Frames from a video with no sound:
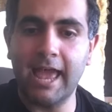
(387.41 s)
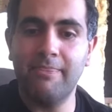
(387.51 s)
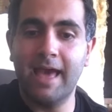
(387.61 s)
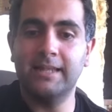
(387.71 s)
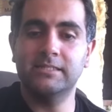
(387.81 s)
And
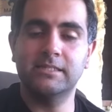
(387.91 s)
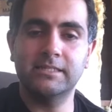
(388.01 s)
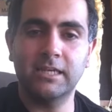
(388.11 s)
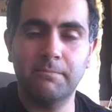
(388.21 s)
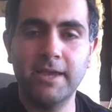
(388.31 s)
that is the
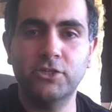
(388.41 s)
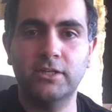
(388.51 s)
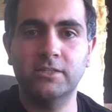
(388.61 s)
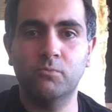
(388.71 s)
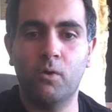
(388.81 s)
syncopation.
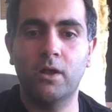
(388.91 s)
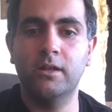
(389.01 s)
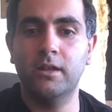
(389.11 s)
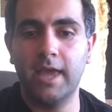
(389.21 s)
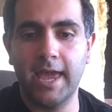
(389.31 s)
It's
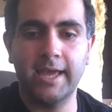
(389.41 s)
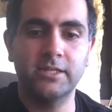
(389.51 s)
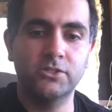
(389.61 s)
1 and